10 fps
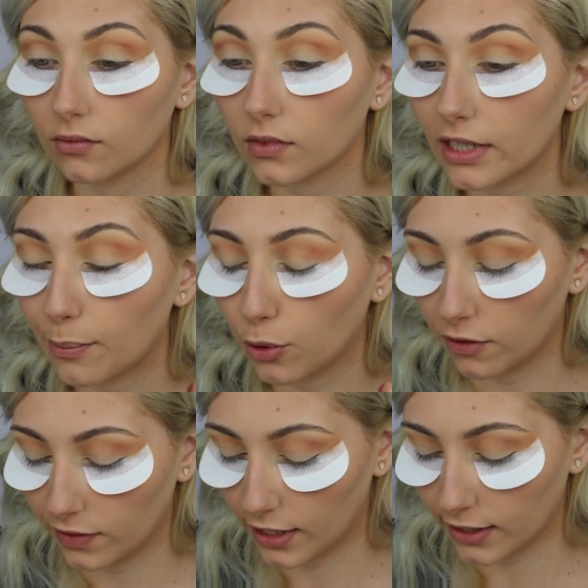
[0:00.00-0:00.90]
Tap
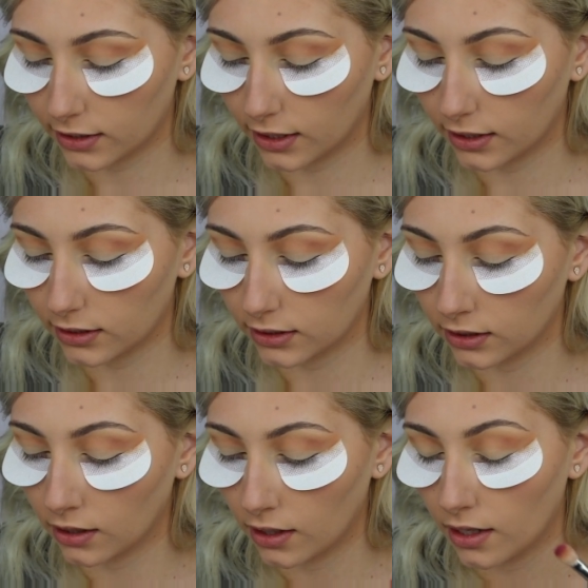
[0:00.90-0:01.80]
off the excess,
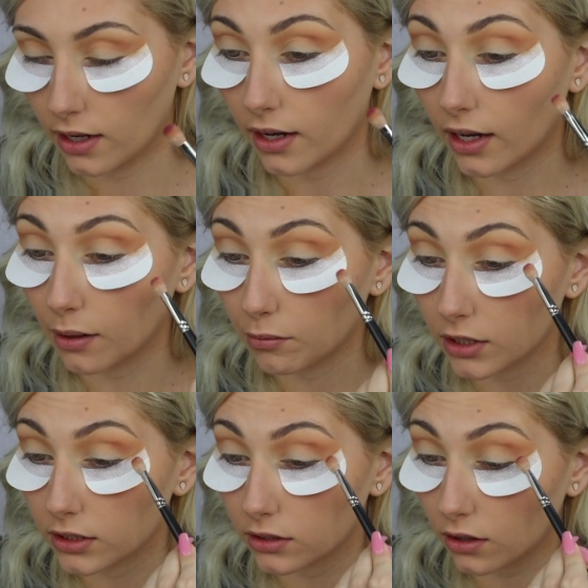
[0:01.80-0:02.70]
and I'm going
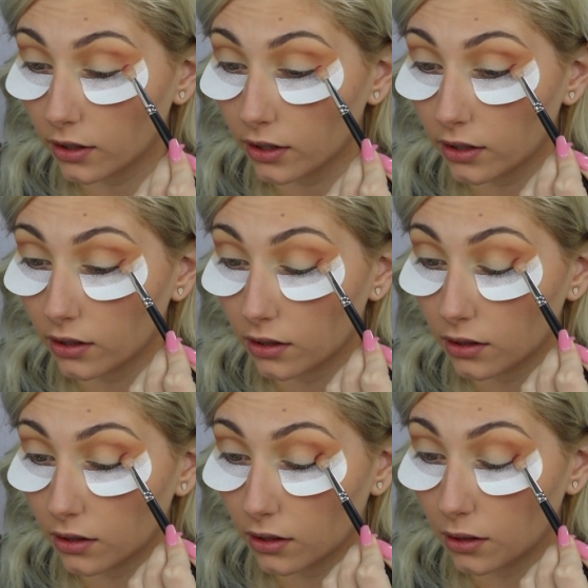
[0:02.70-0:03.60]
to start
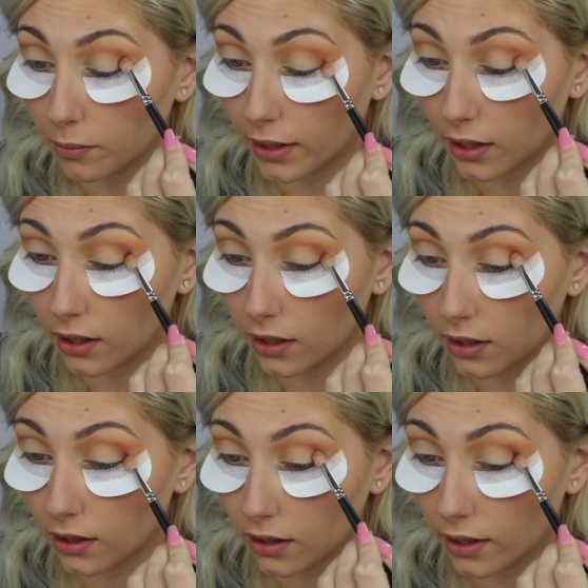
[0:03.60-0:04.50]
in my
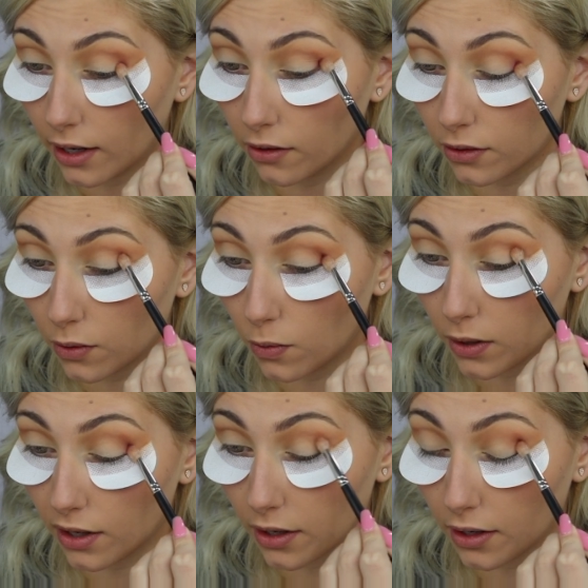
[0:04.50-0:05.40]
outer
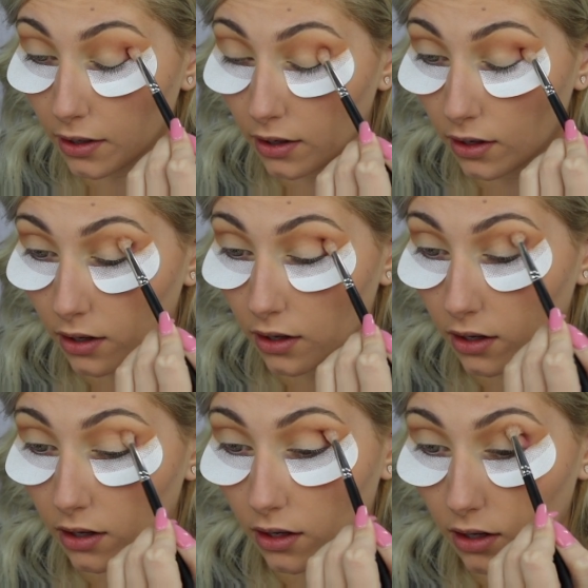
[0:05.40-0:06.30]
corner
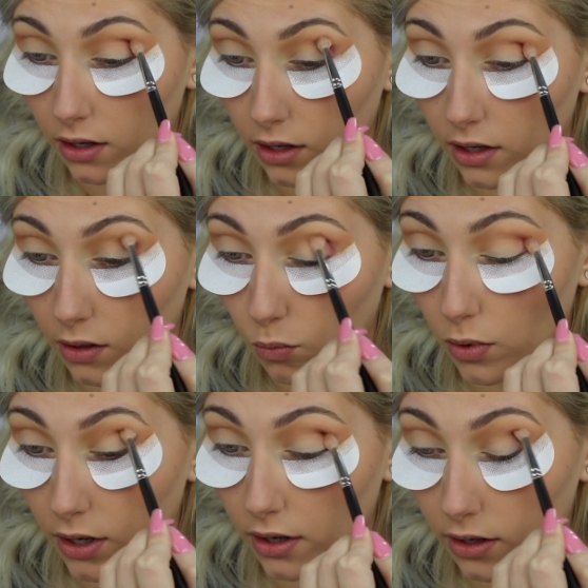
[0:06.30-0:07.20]
and
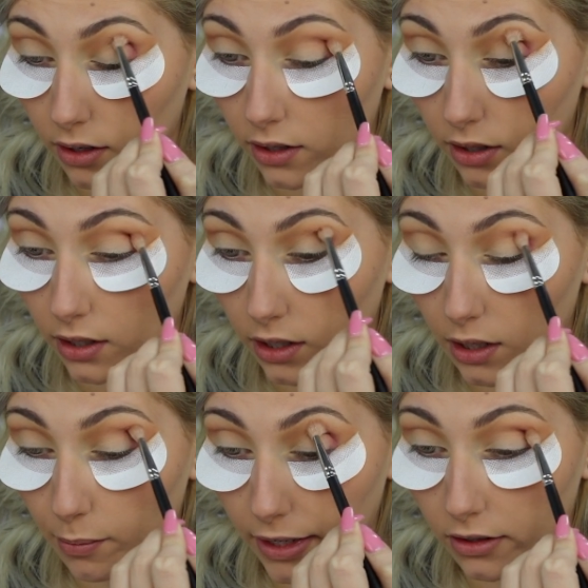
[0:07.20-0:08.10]
work
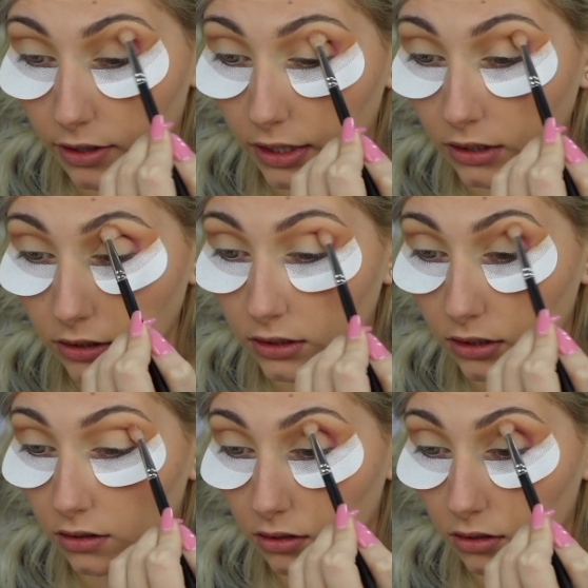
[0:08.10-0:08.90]
in my crease.